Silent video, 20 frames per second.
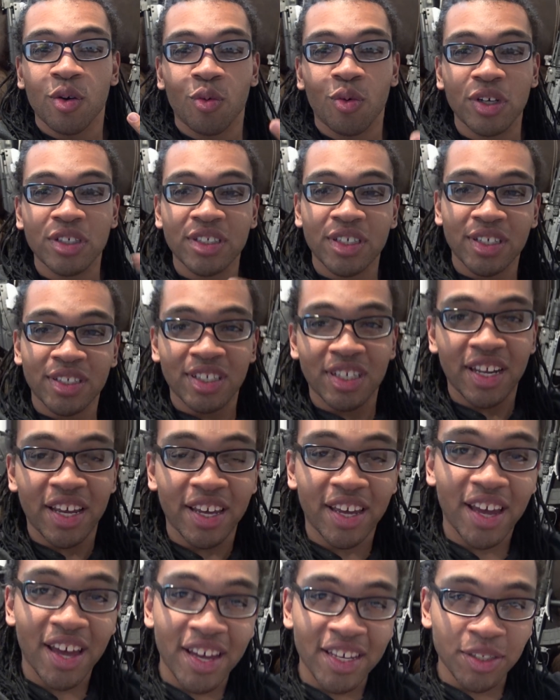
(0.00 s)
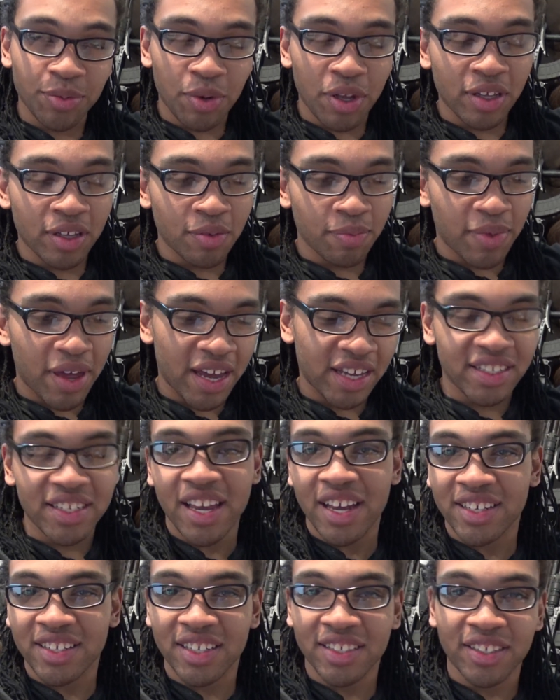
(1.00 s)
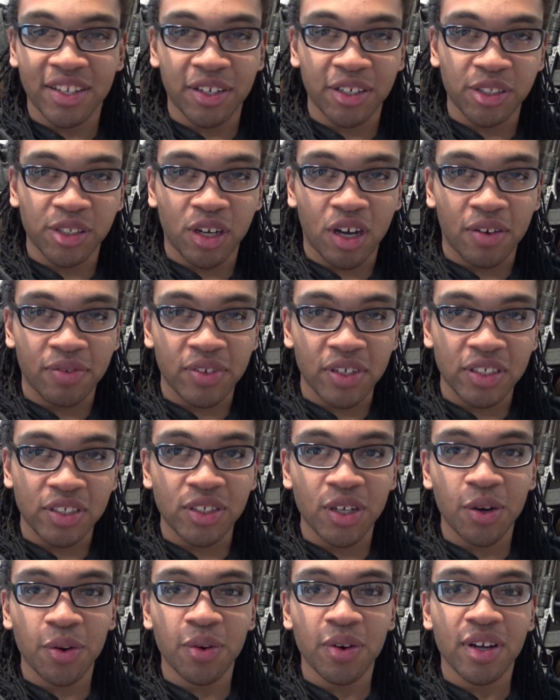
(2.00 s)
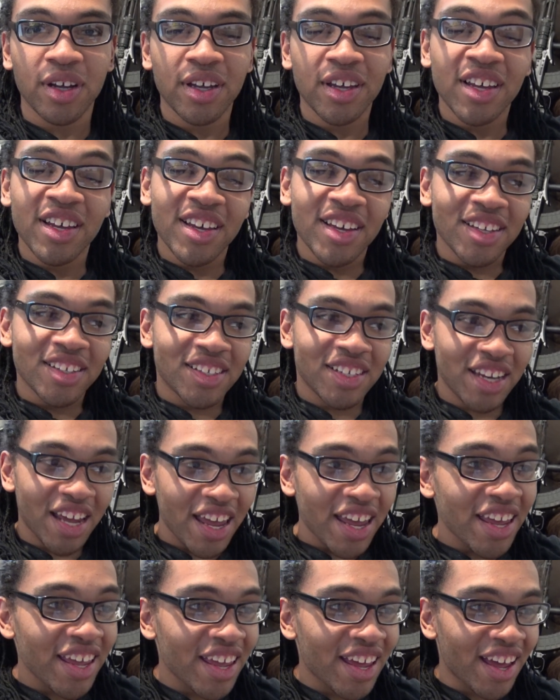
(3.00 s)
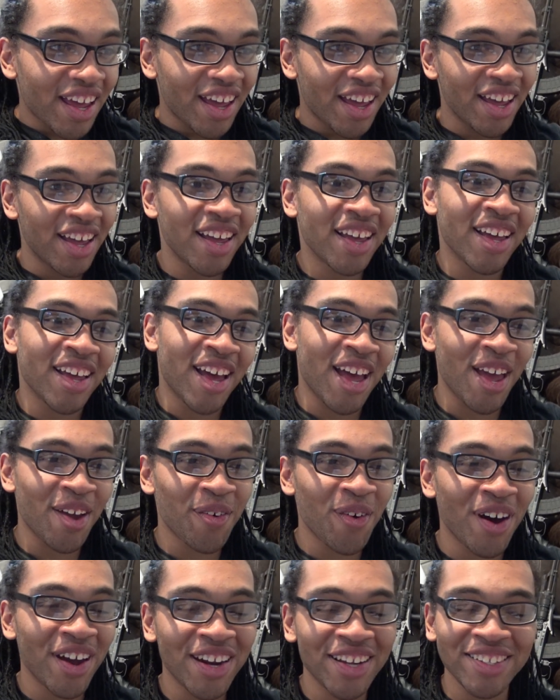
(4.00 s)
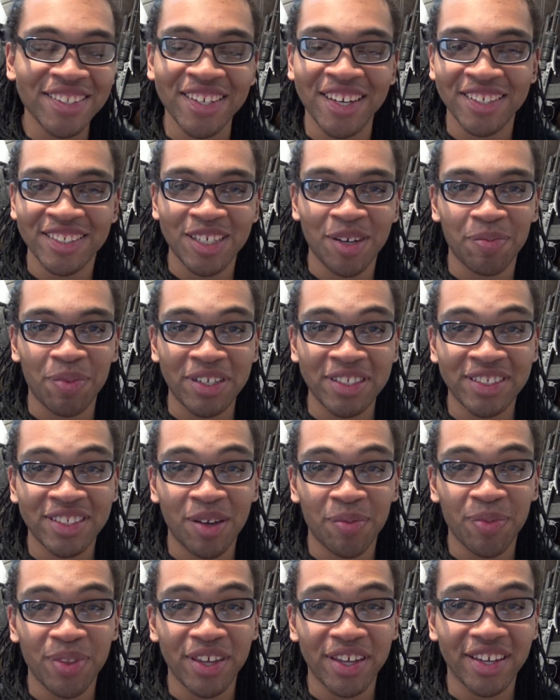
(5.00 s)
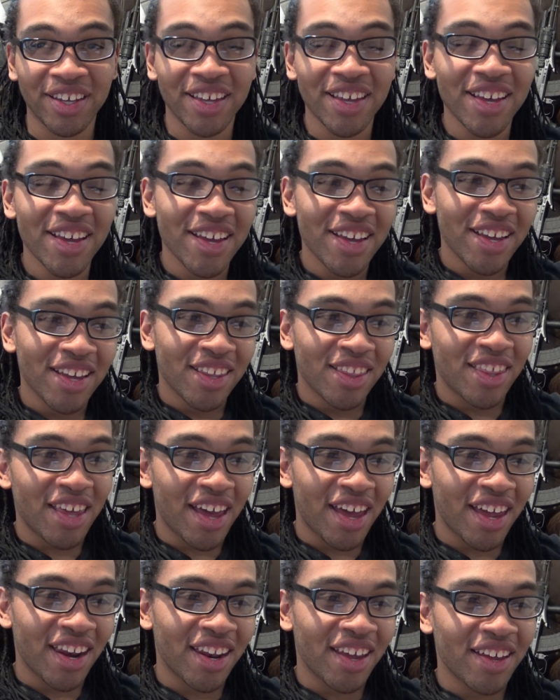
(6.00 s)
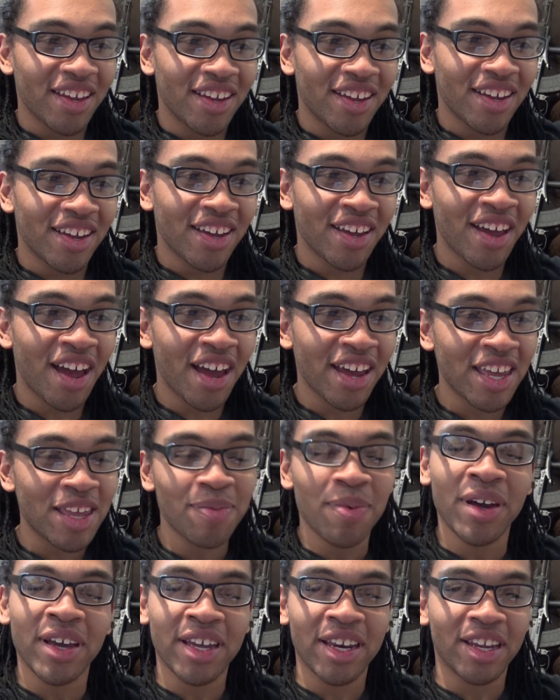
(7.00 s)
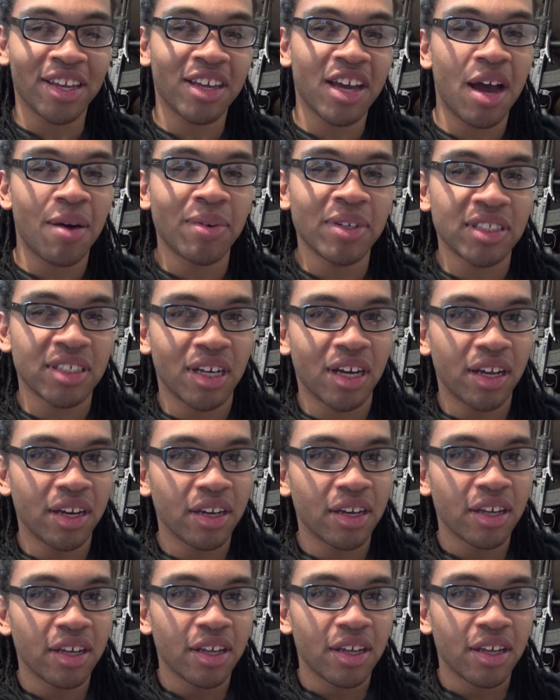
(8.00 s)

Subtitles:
What's good today, guys? Welcome back to XS Airsoft. So, today, I want to touch up on something that I keep on getting comments on,